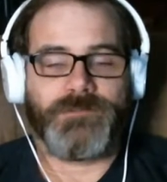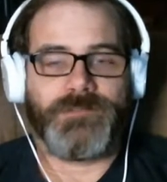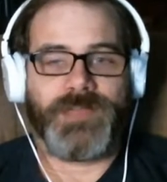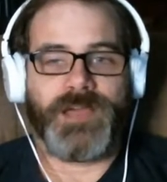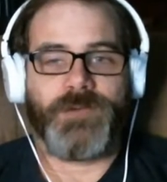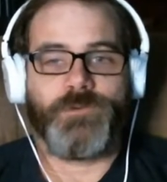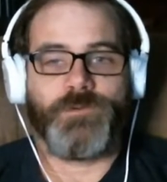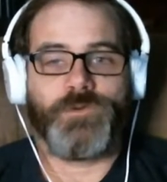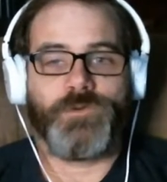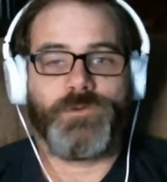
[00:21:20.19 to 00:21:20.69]

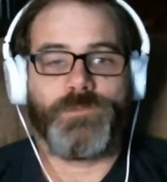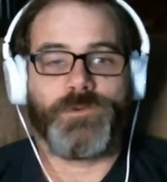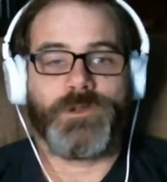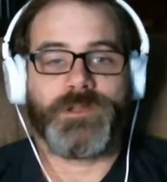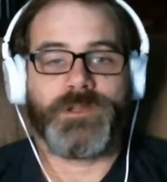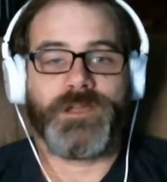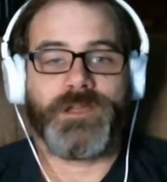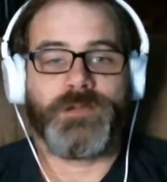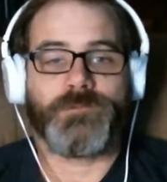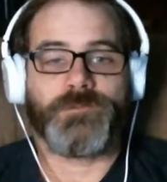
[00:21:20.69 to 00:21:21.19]
That would
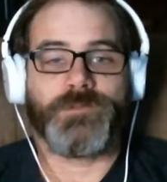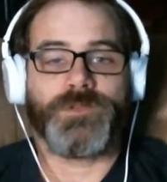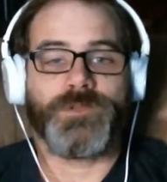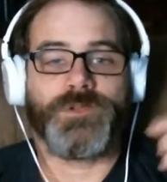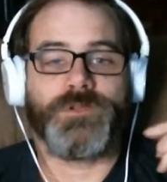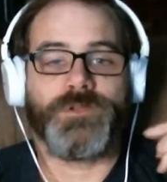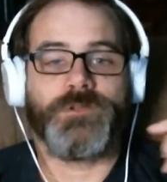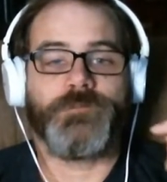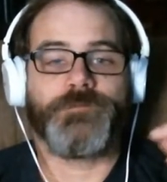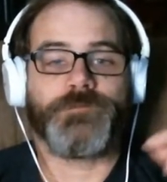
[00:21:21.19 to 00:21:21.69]
work out
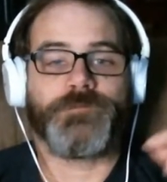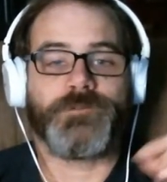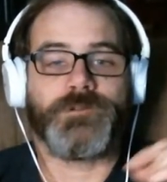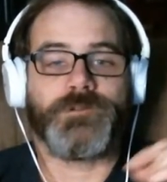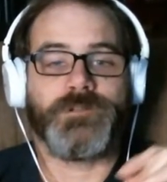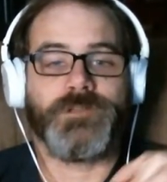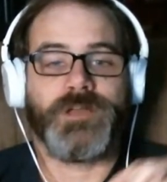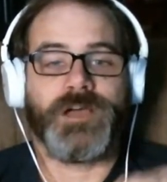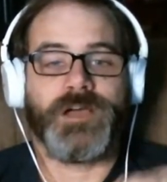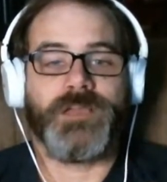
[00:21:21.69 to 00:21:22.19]
really good
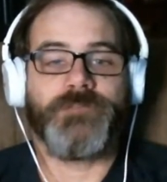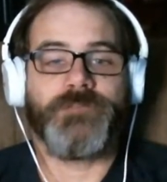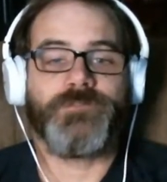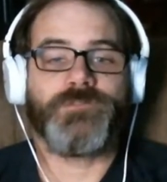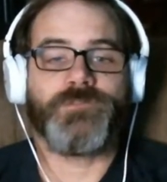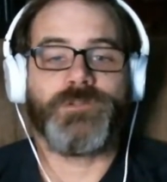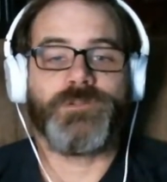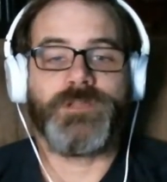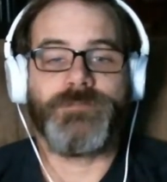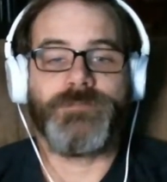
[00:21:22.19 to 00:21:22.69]
for a live
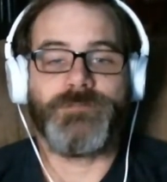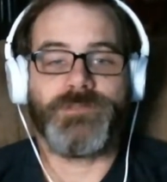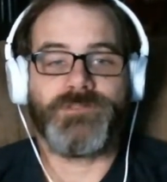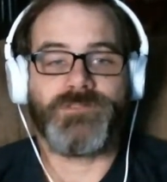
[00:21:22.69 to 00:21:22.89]
stream.